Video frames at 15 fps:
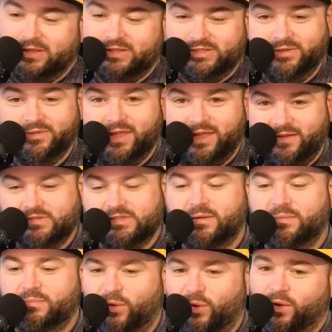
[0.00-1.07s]
Certainly gives
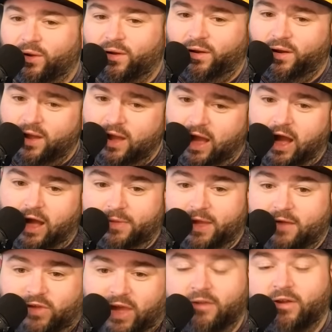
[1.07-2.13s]
them more. They
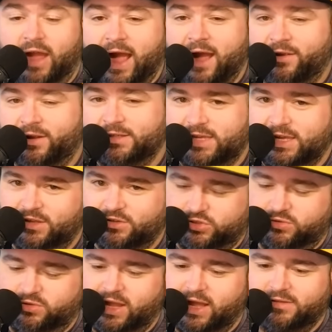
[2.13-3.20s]
have Gary Harris. He can
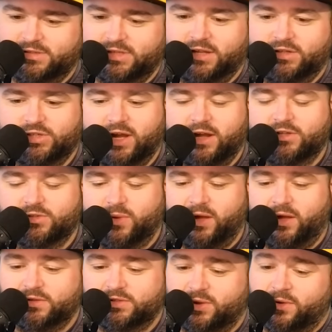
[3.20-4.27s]
shoot the outside shot as
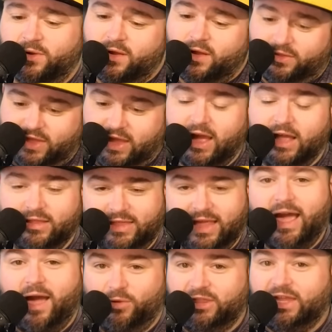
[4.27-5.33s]
well. So they
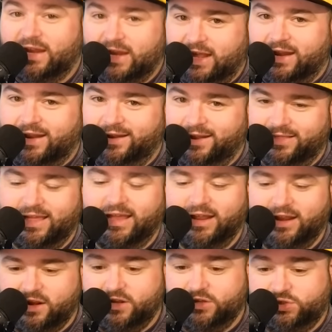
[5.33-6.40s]
got what they needed. They
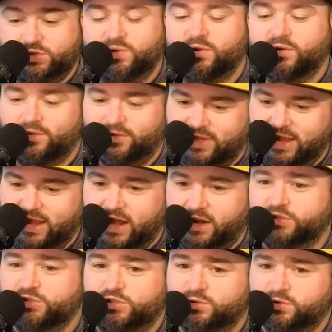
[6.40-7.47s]
needed a shooter. They got
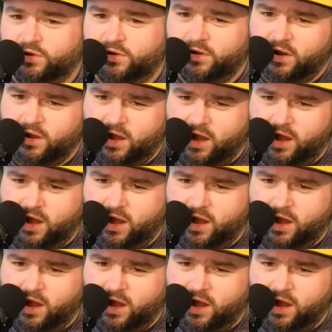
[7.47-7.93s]
a shooter.